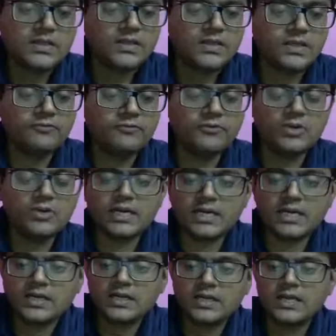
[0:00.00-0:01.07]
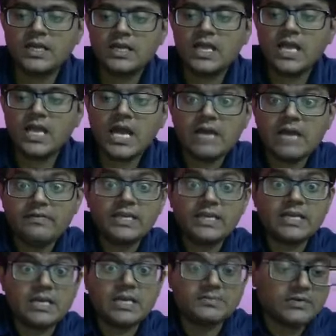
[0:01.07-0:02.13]
if you are having
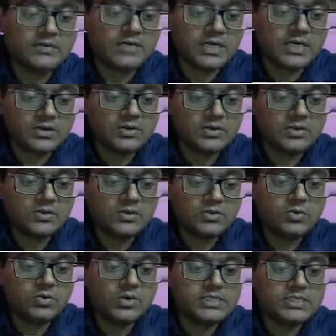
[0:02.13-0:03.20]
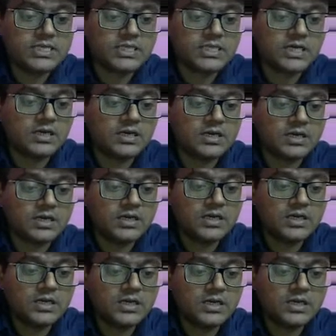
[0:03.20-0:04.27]
an observer who is on the
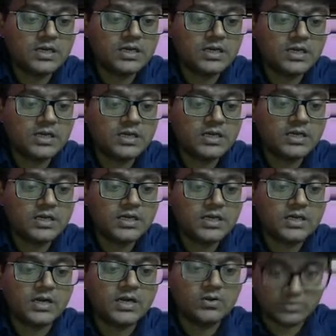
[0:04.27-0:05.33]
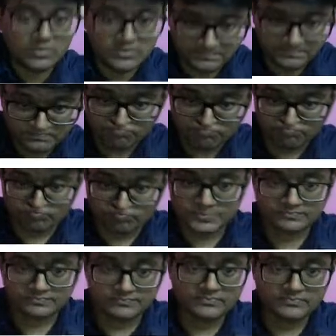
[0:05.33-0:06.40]
ground,
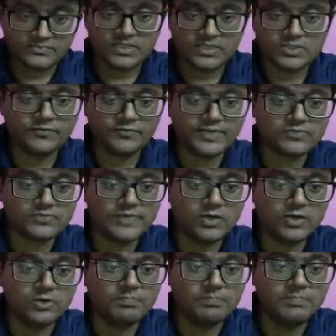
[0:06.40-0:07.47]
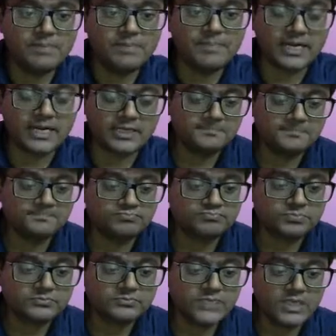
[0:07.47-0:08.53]
so first we'll do B part.
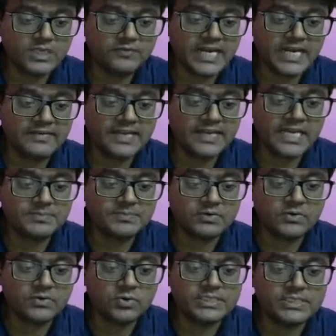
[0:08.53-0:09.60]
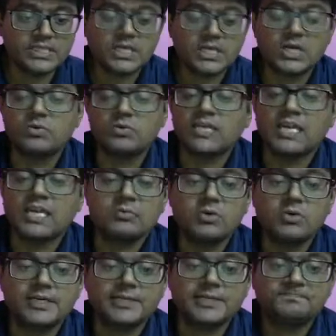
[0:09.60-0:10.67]
If you are having an observer who is on the ground, think
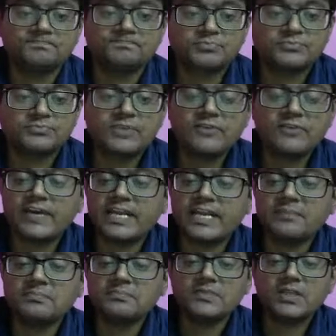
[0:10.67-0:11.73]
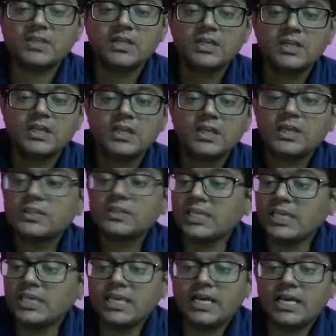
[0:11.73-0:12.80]
about it. For him,
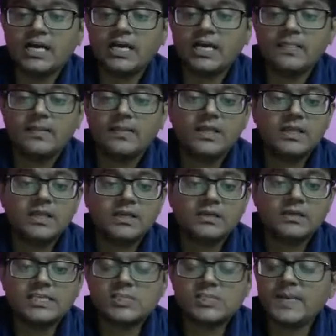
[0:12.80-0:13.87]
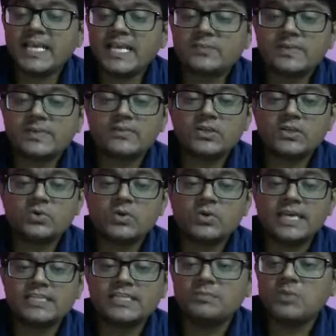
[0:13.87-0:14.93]
the displacement of the 2
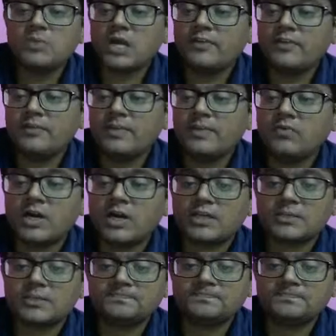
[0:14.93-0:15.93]
kg block will be what?